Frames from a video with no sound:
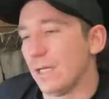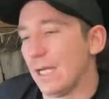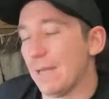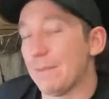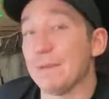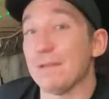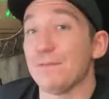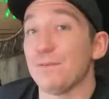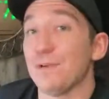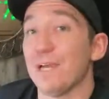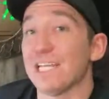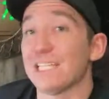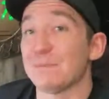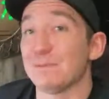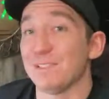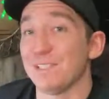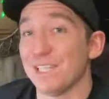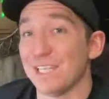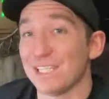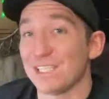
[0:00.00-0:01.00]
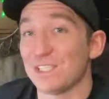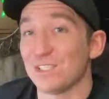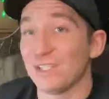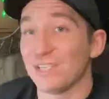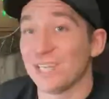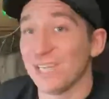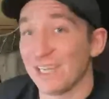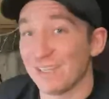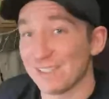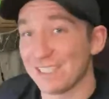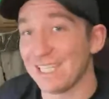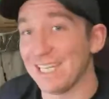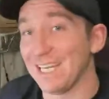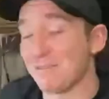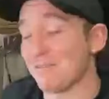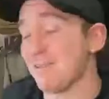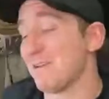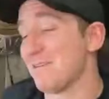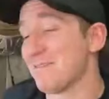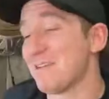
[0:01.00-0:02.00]
I mean, if you asked me yesterday, I was,
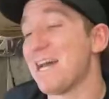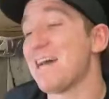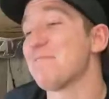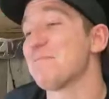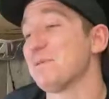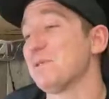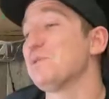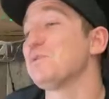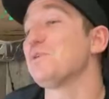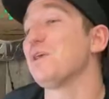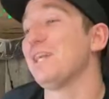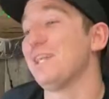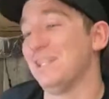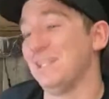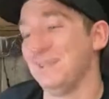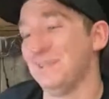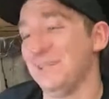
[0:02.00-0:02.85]
uh, I've been great.